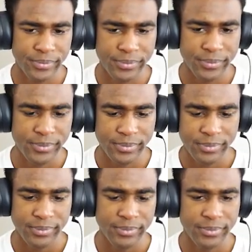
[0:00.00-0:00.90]

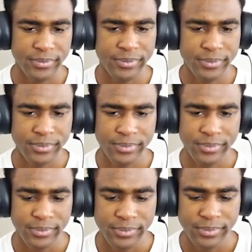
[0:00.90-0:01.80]

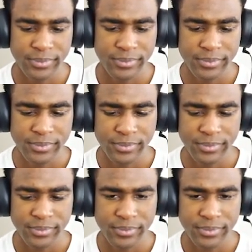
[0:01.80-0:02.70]

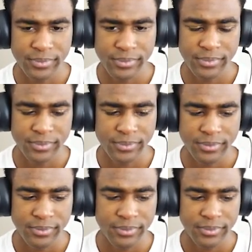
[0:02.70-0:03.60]

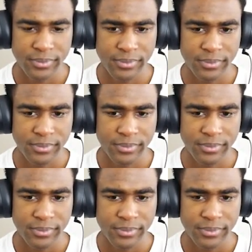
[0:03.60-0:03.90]
The person shown says nothing.